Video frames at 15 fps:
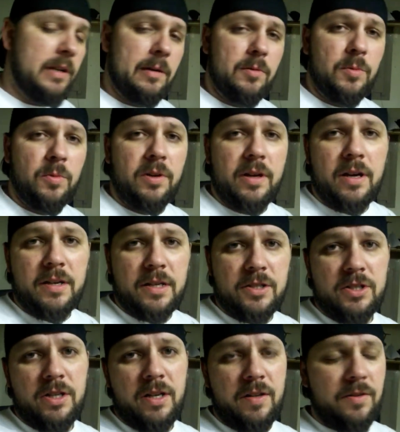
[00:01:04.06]
able to work out
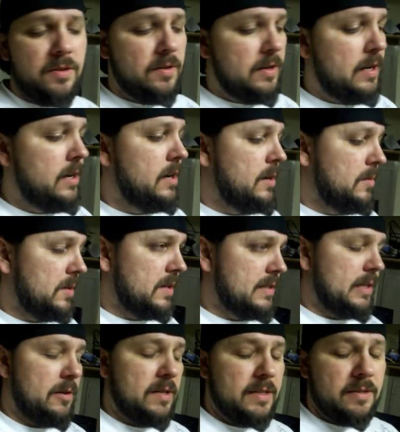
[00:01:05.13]
yesterday either, because
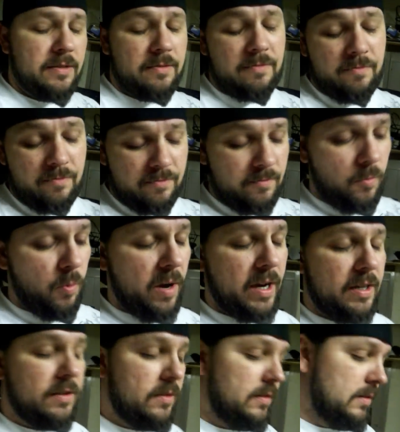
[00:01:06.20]
I was
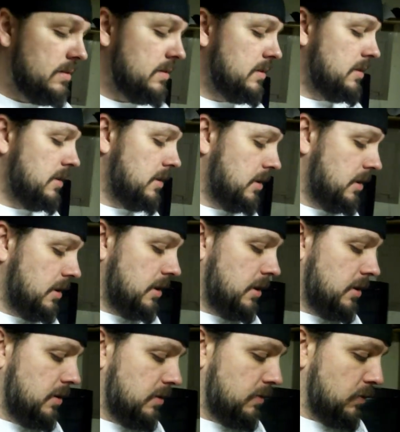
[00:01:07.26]
waiting
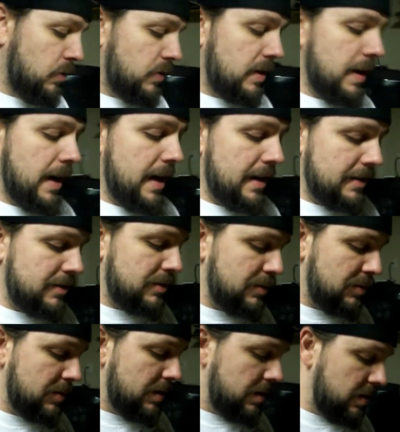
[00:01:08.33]
for the guy
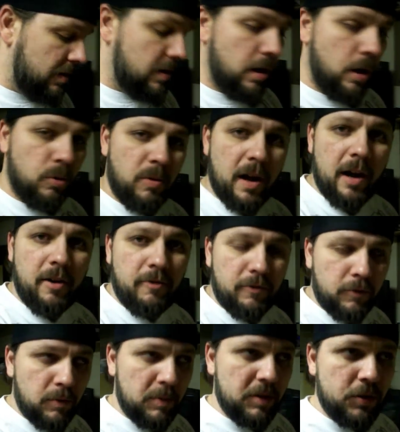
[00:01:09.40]
to uh, arrive
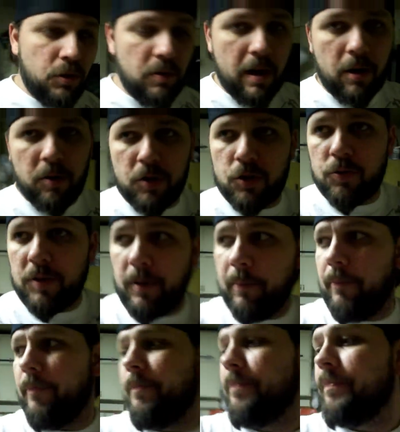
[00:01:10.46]
from a two hour trip
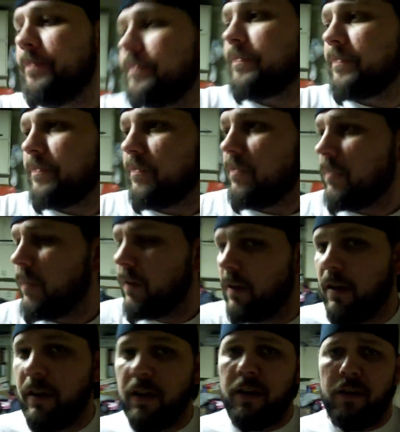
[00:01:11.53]

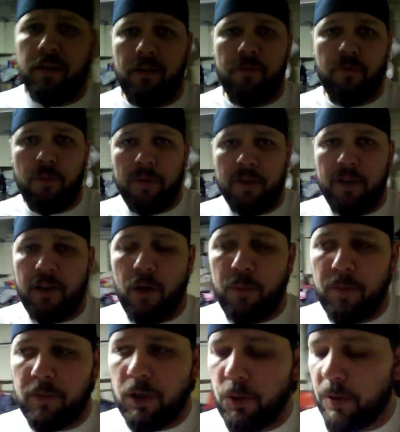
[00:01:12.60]
and for me to help
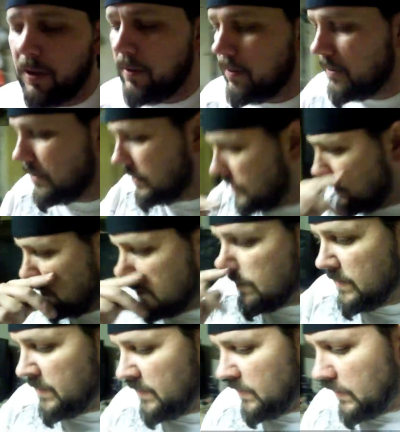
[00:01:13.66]
him load it.
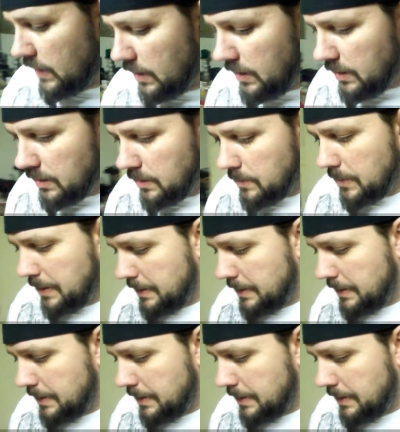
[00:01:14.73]
Um,